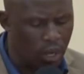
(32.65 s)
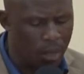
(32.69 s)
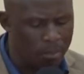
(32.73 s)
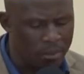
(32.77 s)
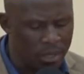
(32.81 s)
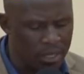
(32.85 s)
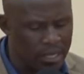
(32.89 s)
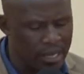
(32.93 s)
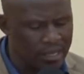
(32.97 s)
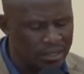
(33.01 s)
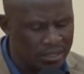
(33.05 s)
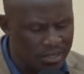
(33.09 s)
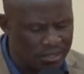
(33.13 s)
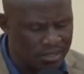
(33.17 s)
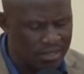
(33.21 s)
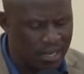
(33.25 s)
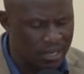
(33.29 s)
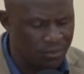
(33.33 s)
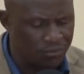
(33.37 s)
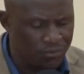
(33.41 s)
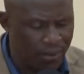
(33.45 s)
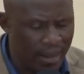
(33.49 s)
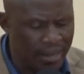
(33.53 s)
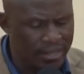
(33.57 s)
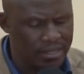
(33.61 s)
I mean a
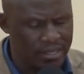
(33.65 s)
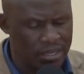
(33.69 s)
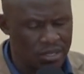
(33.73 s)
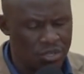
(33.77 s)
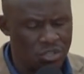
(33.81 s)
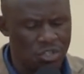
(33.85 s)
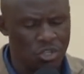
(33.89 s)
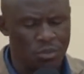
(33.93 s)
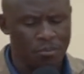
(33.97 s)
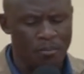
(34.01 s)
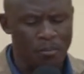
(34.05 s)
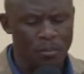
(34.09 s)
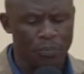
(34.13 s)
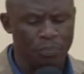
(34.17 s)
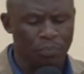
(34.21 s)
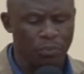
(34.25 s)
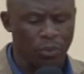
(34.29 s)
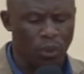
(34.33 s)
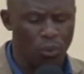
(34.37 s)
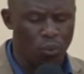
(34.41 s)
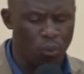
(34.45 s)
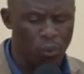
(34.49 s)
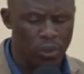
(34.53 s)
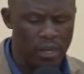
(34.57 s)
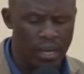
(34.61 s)
disadvantage,
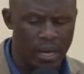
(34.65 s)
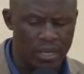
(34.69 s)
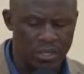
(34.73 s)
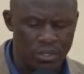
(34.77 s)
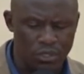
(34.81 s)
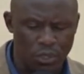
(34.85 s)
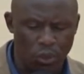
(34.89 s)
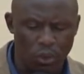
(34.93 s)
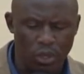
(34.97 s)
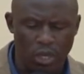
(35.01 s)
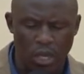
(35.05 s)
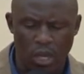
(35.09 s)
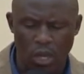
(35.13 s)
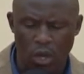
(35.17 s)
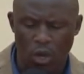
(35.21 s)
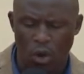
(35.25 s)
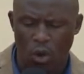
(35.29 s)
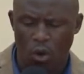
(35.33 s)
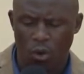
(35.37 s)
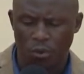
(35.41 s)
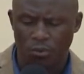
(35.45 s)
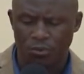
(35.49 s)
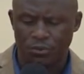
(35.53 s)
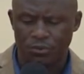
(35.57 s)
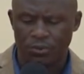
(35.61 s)
we are
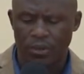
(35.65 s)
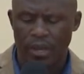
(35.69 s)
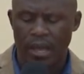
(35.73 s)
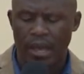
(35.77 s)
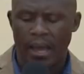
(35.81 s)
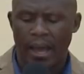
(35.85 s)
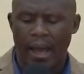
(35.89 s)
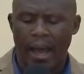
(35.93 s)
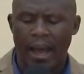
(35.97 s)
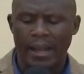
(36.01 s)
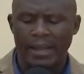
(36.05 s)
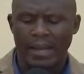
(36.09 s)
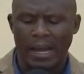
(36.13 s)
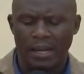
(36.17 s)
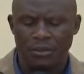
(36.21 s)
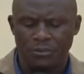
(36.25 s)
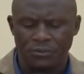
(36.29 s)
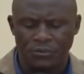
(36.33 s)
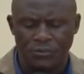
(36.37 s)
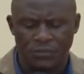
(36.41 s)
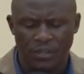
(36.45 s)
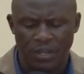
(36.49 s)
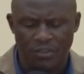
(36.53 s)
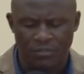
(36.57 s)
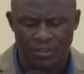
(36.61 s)
talking of an
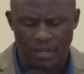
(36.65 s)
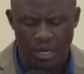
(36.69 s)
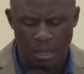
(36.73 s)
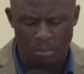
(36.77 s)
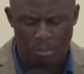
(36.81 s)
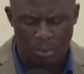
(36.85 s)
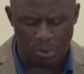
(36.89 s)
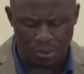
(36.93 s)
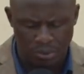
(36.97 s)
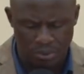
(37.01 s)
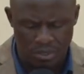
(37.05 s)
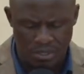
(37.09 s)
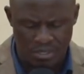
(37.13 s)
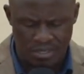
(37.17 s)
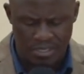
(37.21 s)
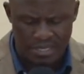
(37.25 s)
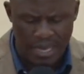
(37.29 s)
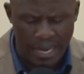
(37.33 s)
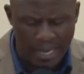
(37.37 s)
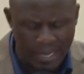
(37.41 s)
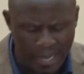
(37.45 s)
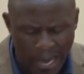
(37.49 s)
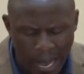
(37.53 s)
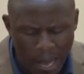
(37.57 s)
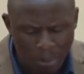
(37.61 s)
unfavorable
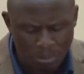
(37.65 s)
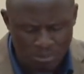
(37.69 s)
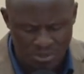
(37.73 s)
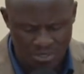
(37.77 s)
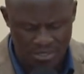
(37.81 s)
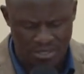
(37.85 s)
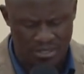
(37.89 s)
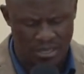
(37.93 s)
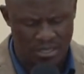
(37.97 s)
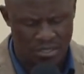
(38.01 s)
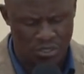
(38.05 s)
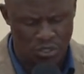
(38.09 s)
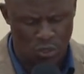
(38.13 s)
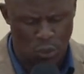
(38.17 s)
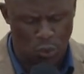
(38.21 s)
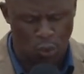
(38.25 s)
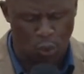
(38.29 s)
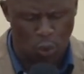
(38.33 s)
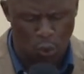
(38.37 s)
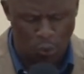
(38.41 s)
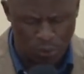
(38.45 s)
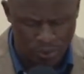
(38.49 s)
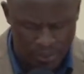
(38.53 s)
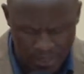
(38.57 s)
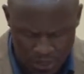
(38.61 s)
circumstance or
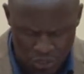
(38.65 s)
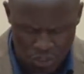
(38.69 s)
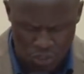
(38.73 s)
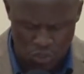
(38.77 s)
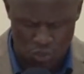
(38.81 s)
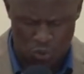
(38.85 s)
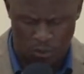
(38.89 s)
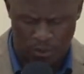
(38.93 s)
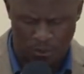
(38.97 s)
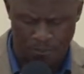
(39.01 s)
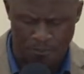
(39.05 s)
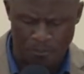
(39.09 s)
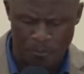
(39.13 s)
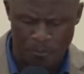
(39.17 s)
condition